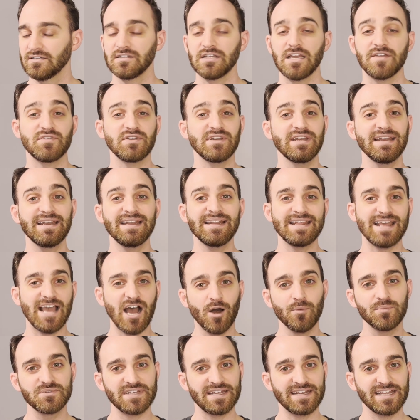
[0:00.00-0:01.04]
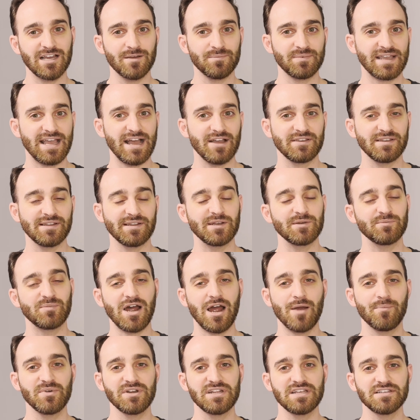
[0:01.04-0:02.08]
If you need any help setting up calculated
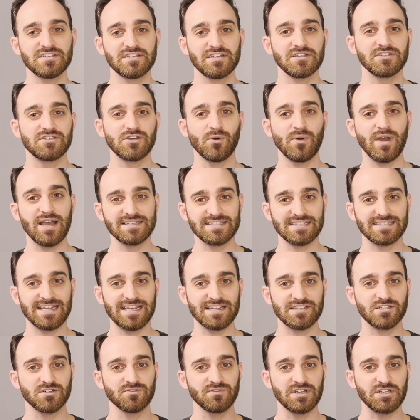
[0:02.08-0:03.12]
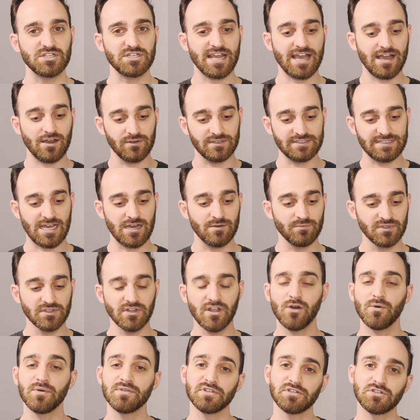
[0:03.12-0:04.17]
properties, don't hesitate to reach out down
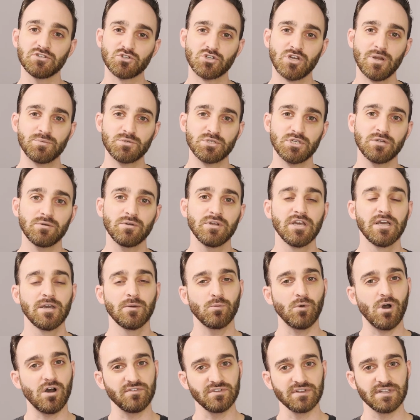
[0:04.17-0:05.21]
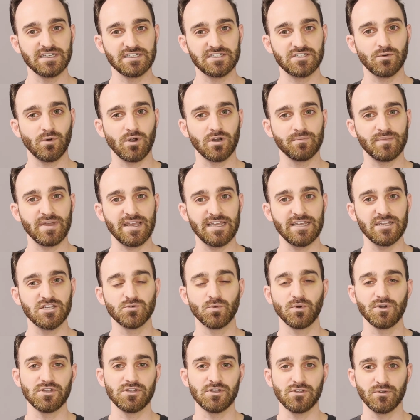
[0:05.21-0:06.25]
below in the description. We'll have a link to our page
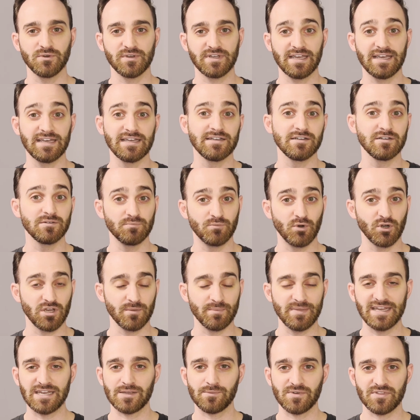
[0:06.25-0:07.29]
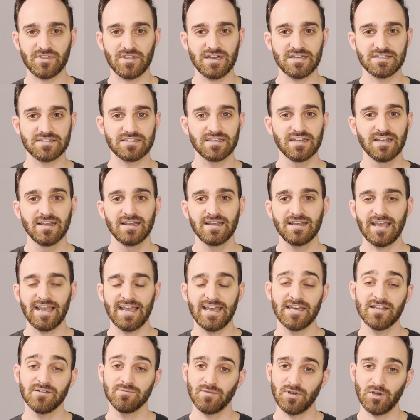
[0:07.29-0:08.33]
where you can book a meeting with us.
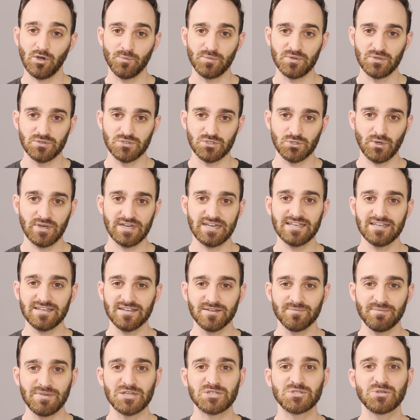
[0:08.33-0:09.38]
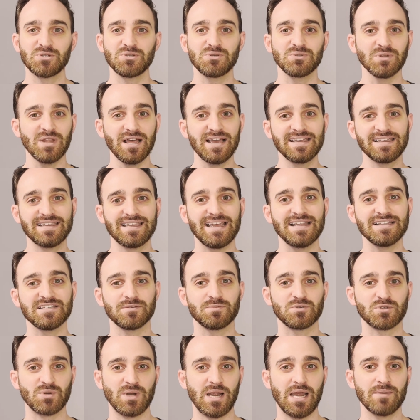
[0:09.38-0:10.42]
And I hope you enjoyed it. Make sure you like and
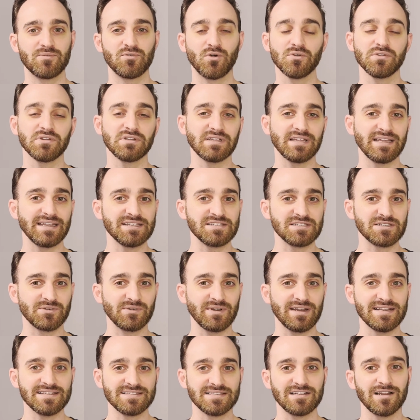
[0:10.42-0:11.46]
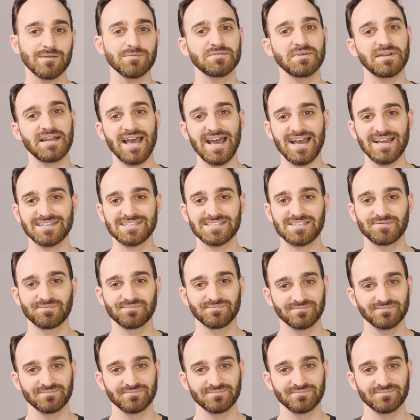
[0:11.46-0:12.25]
subscribe for all the latest and greatest in HubSpot hacks.